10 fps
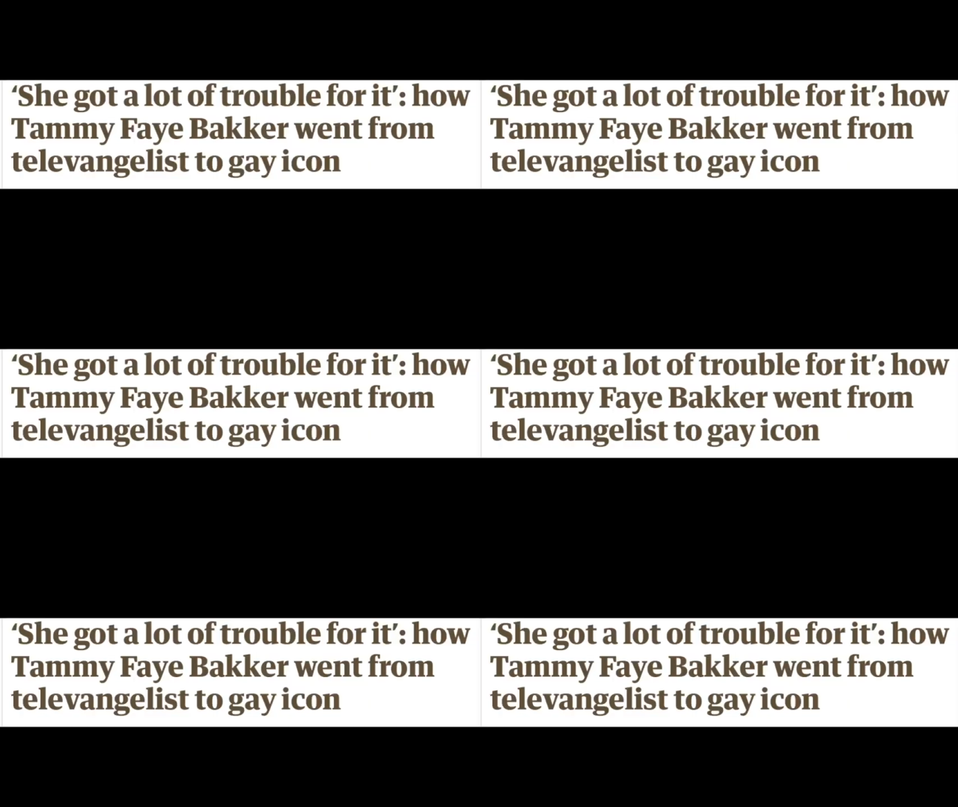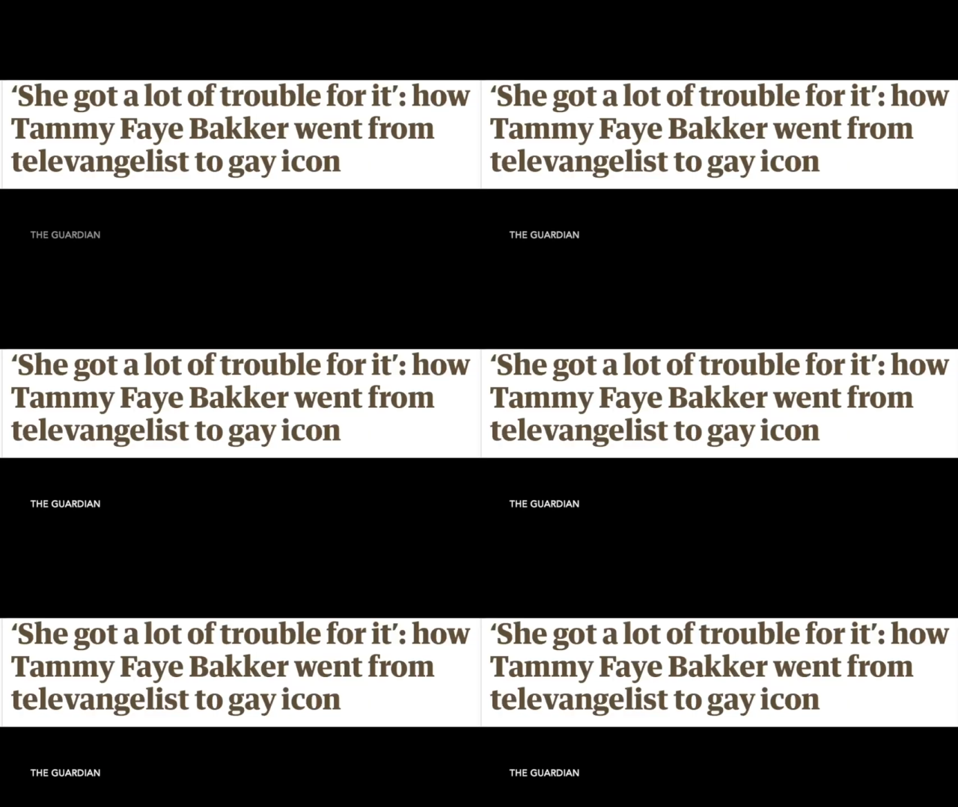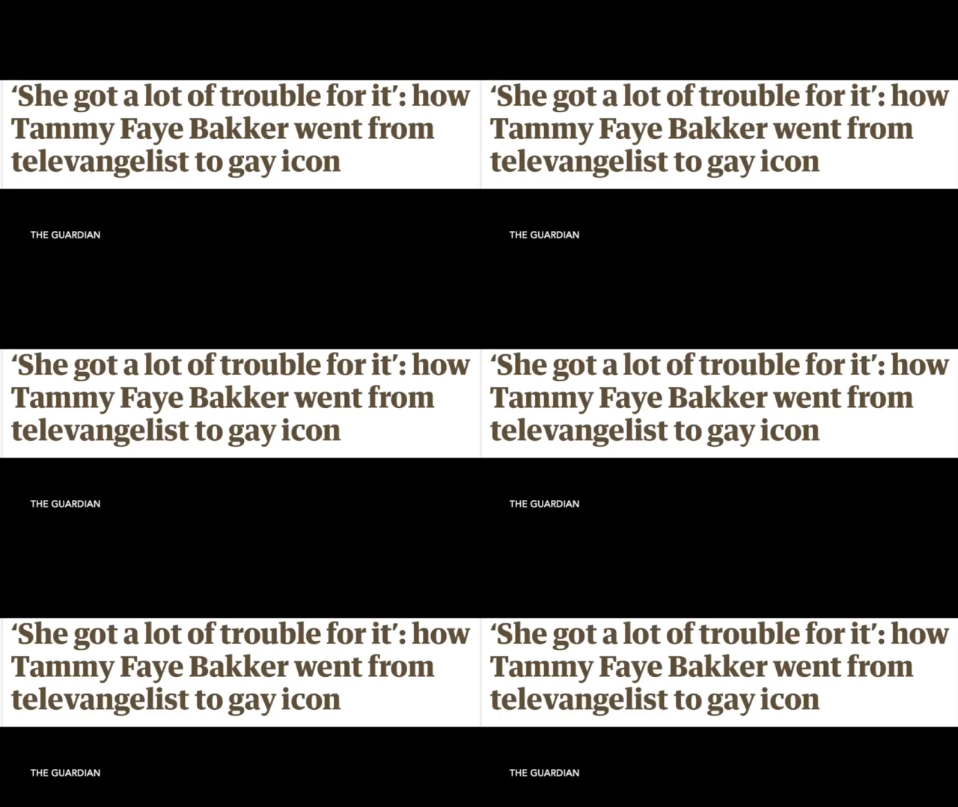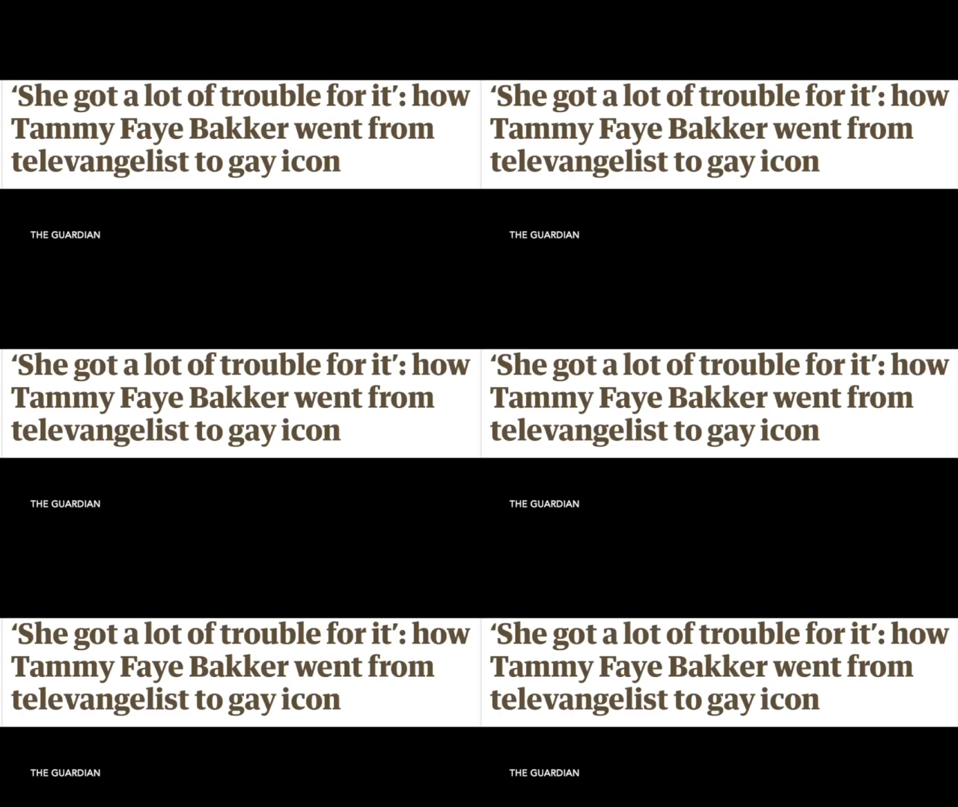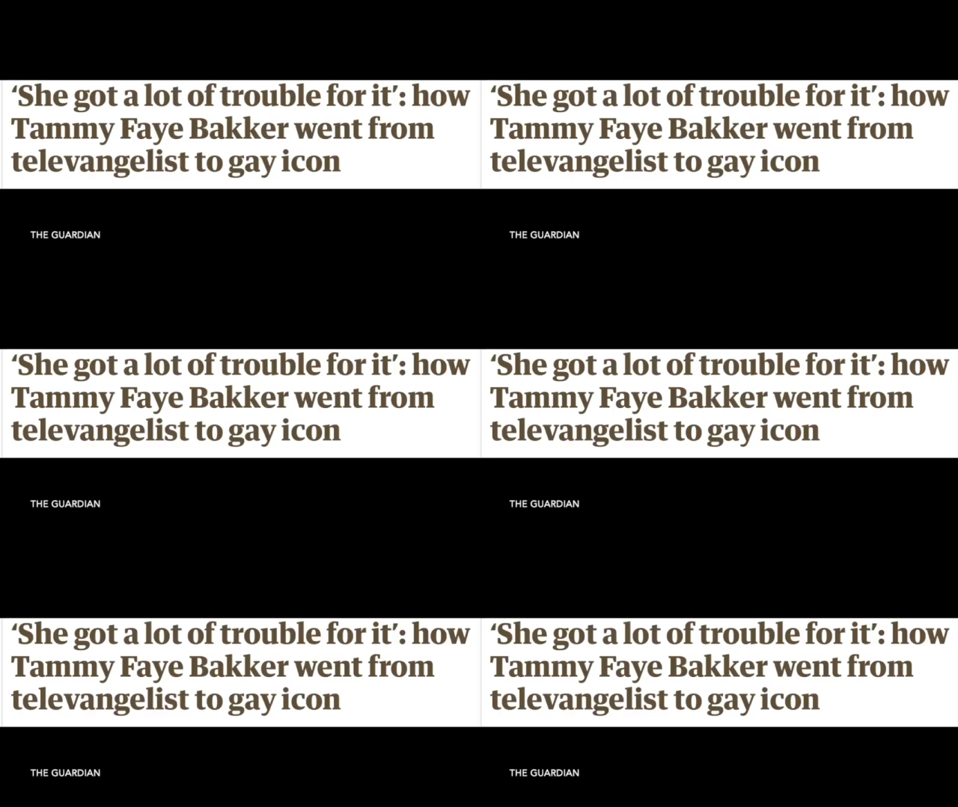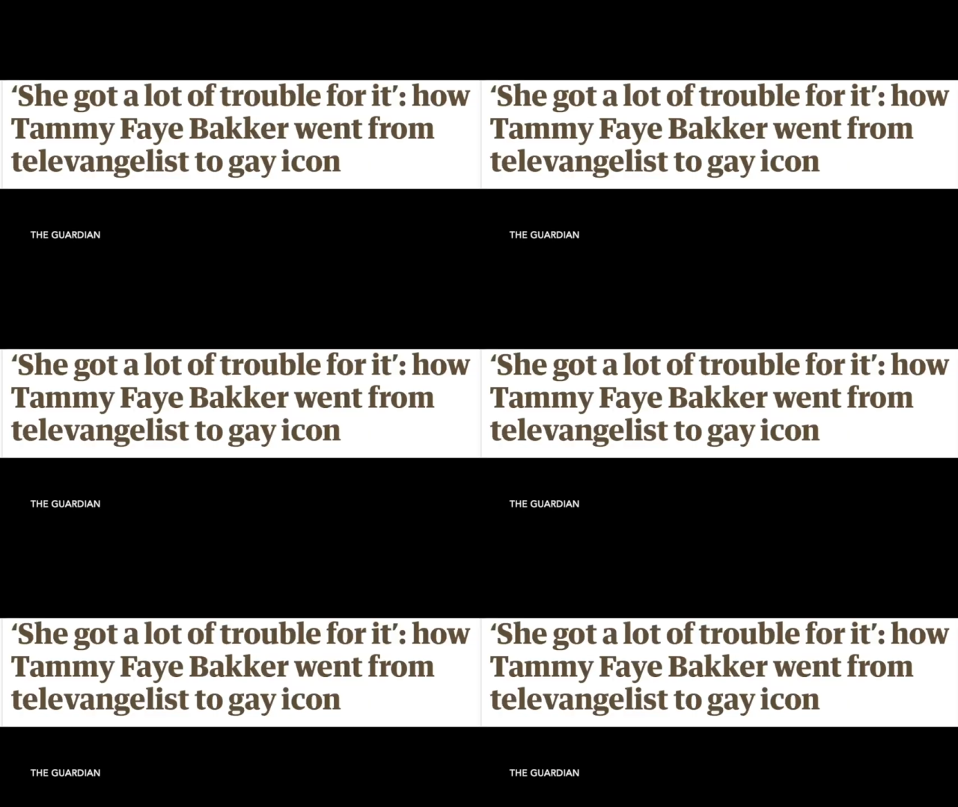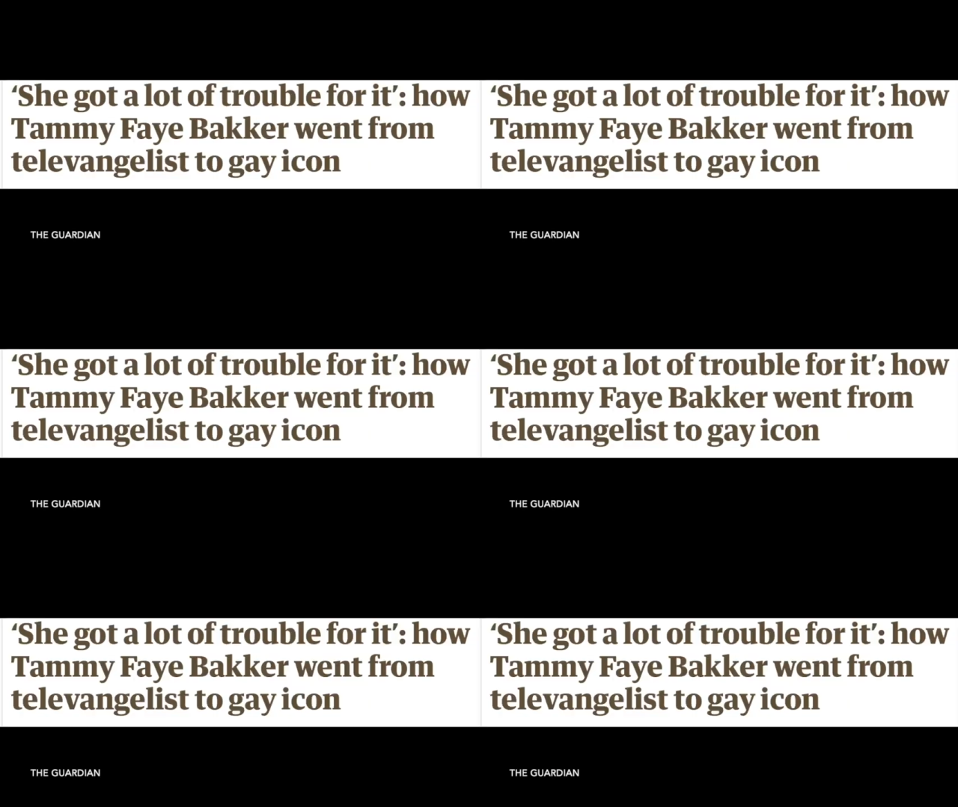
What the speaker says: [unreadable: no face in view]